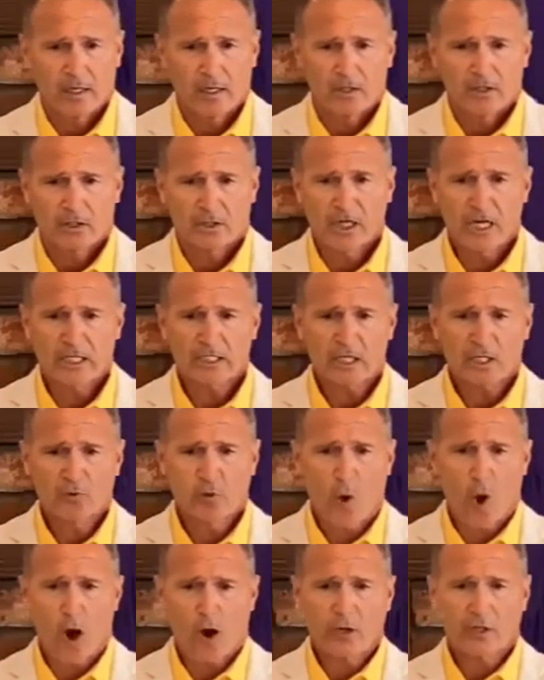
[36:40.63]
Jesus
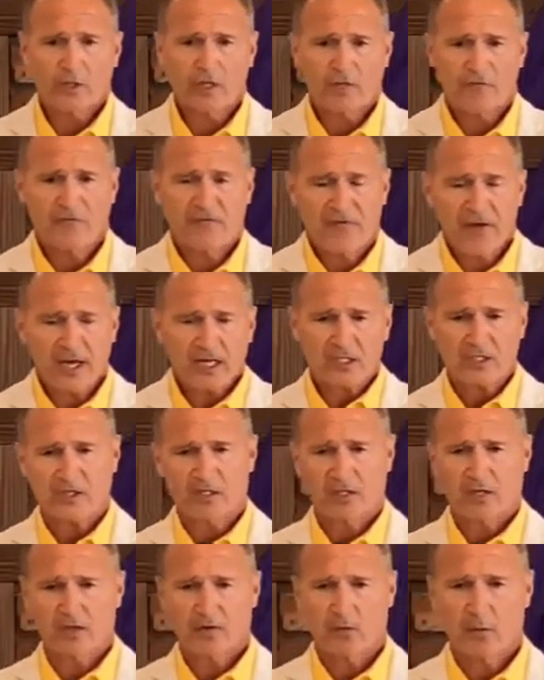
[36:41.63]
warns them, fix
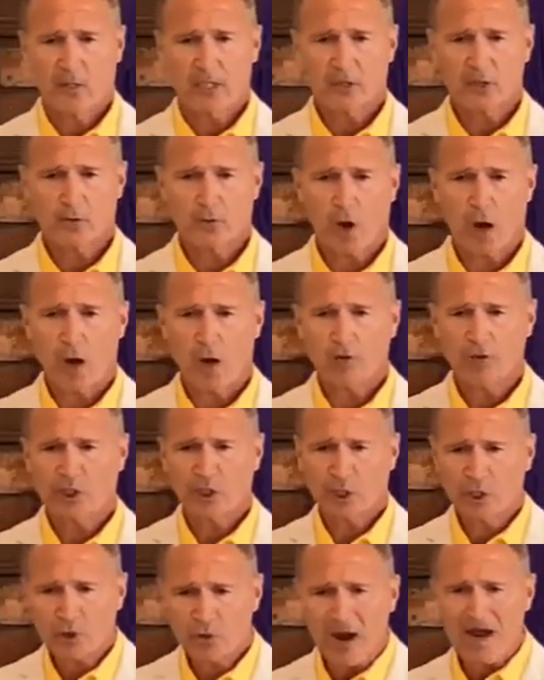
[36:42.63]
what is wrong,
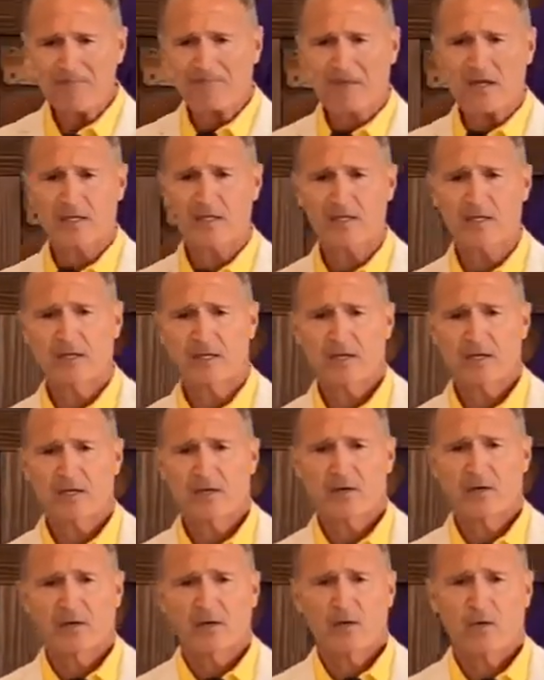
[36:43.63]
strengthen
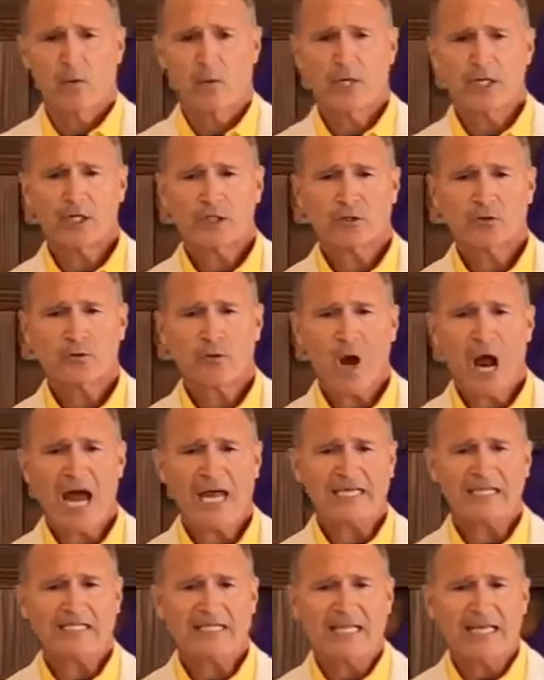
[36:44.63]
what is
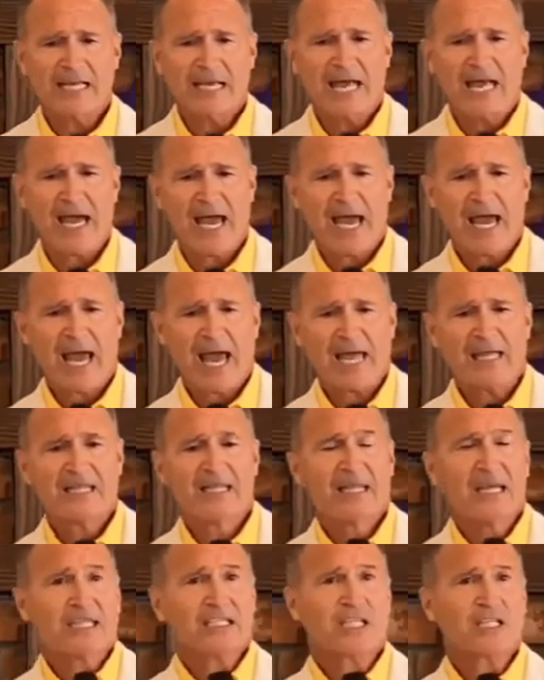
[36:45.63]
right. And, and
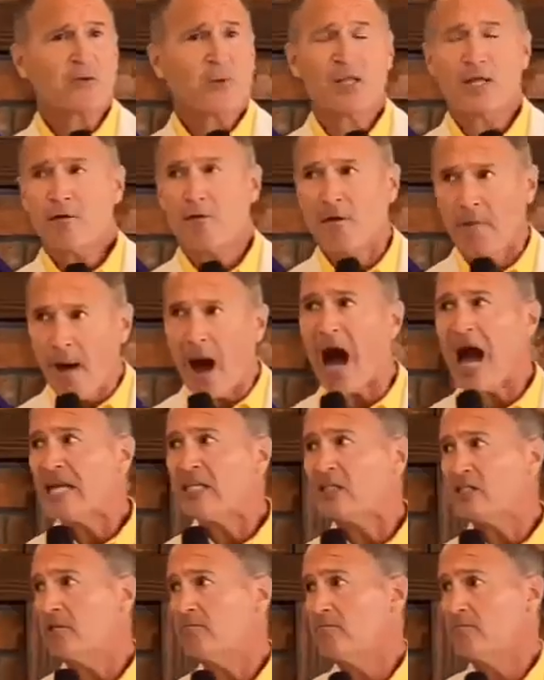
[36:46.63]
this is what he
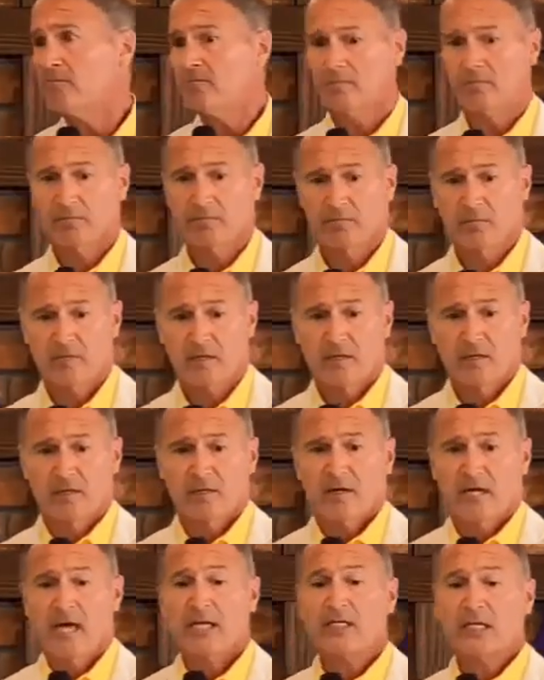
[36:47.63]
reminds them.
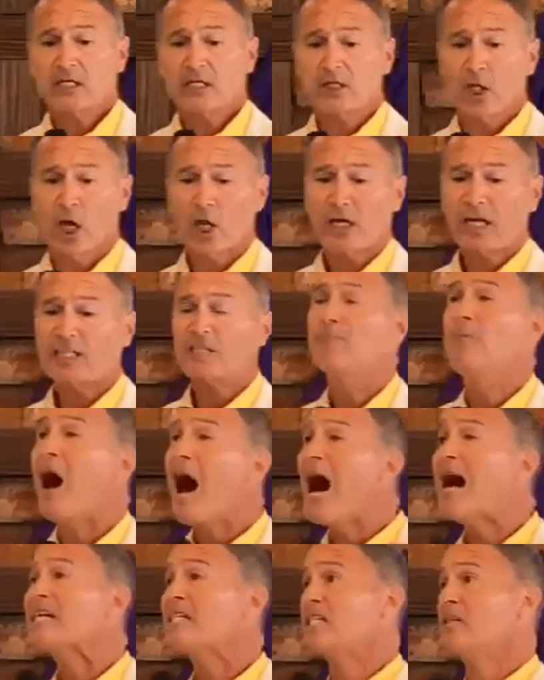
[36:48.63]
He says, look, it's
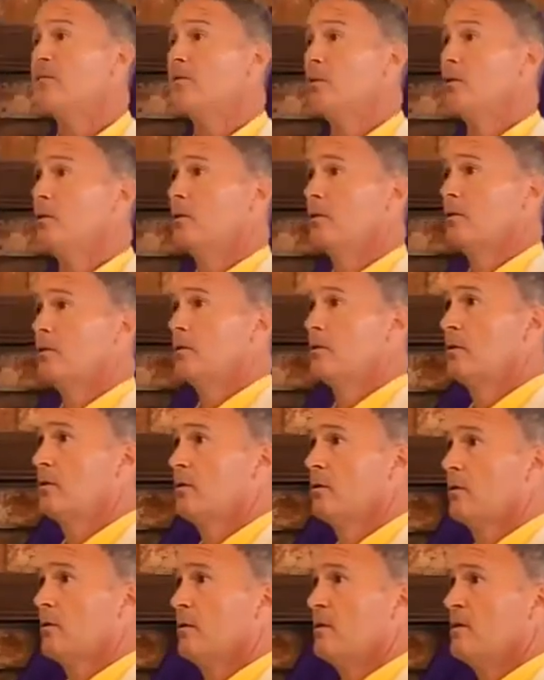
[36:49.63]
possible
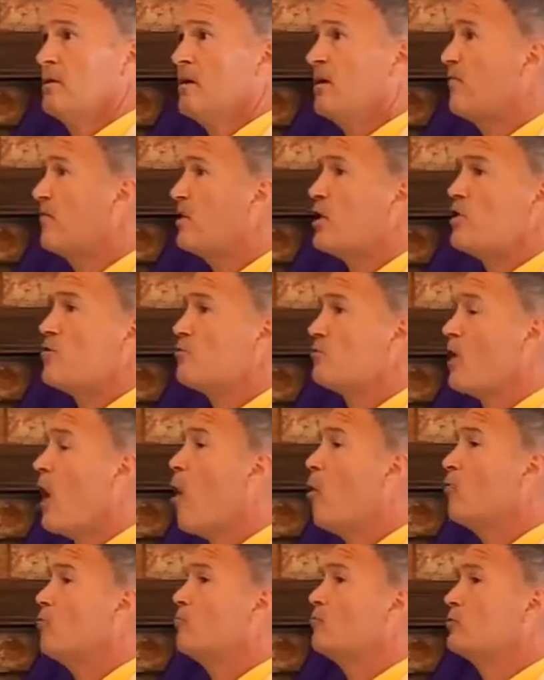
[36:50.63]
if you
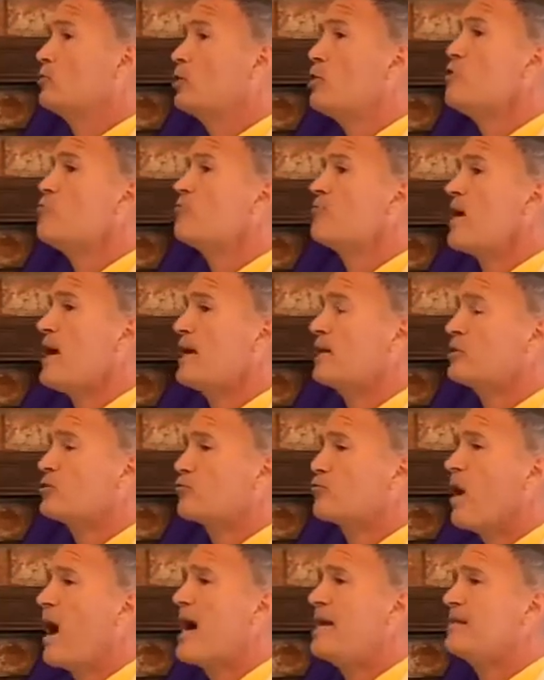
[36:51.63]
don't do things
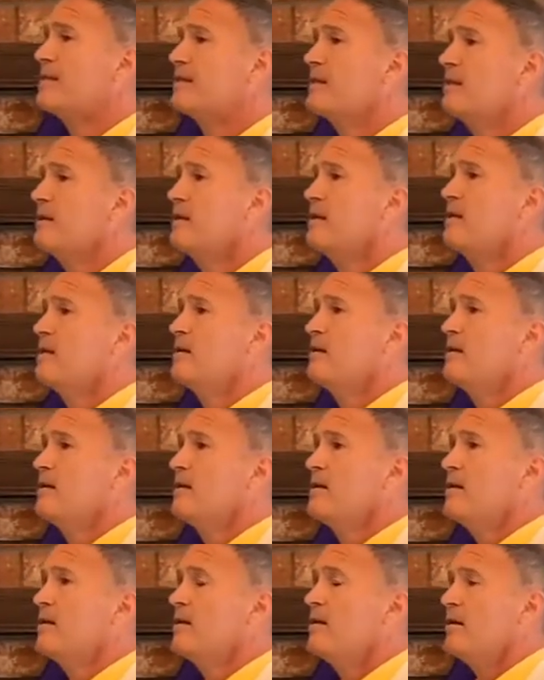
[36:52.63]
right
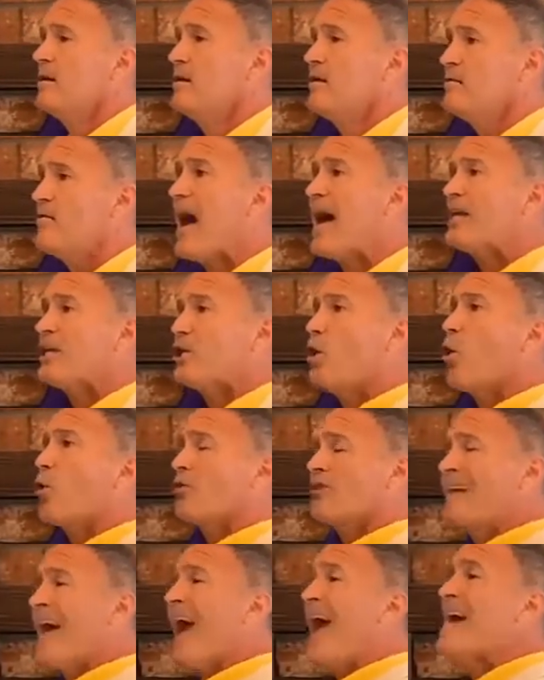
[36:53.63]
that your
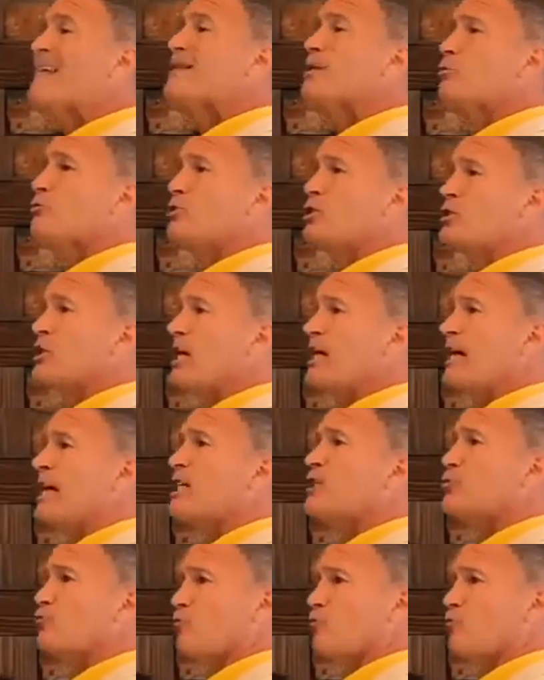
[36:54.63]
candlestick is